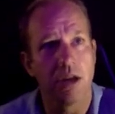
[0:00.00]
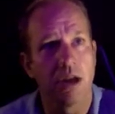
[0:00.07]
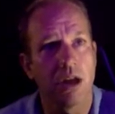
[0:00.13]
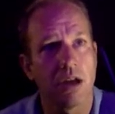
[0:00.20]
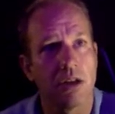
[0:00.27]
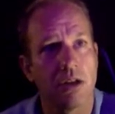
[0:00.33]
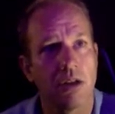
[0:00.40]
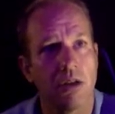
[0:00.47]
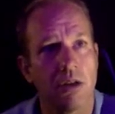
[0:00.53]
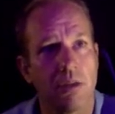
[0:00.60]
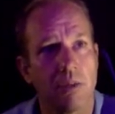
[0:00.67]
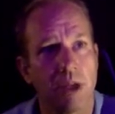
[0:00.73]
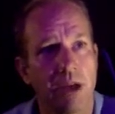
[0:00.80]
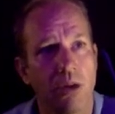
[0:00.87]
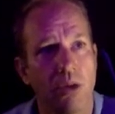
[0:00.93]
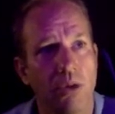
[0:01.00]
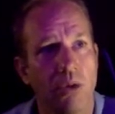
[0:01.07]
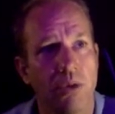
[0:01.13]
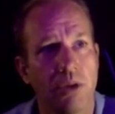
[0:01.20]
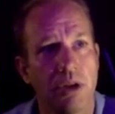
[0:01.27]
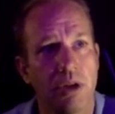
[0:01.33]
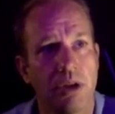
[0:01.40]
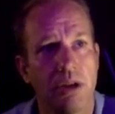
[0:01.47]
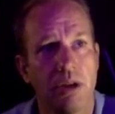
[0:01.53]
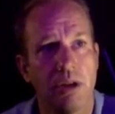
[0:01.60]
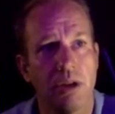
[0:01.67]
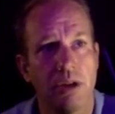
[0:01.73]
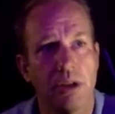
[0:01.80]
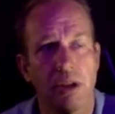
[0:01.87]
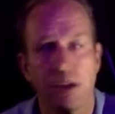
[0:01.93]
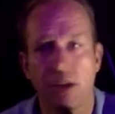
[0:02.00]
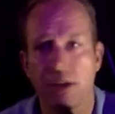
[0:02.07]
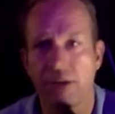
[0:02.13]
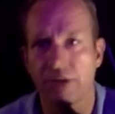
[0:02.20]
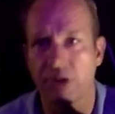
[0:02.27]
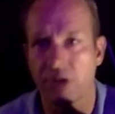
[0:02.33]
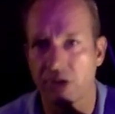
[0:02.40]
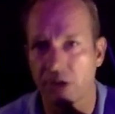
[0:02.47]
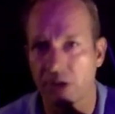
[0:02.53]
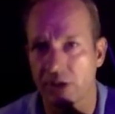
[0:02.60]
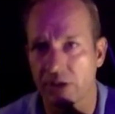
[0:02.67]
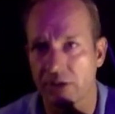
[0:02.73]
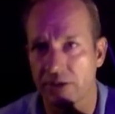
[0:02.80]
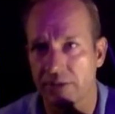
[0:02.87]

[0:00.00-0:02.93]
along my old indifference curve.